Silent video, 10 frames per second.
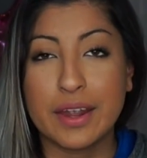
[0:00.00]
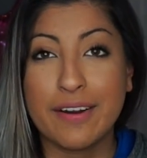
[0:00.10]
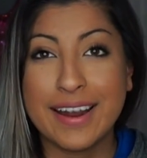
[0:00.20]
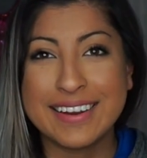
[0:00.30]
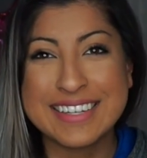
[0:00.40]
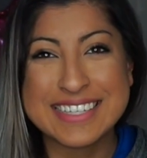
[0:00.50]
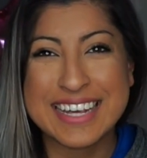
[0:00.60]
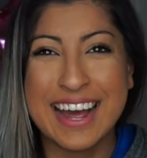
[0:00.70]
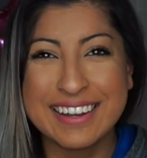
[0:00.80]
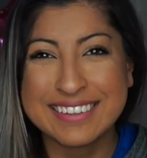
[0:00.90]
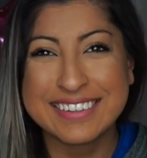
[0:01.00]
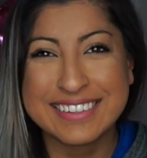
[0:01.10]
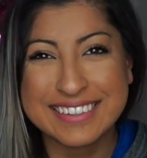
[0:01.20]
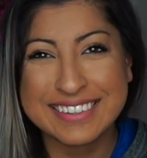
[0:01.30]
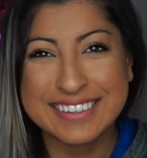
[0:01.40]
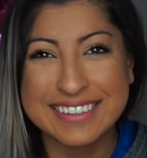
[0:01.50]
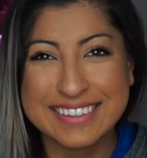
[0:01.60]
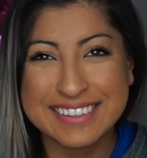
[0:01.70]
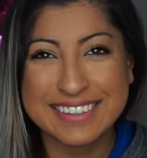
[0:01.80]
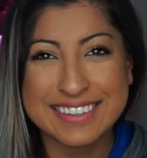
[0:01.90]
All right, see
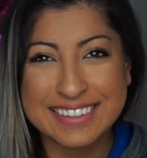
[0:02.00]
ya.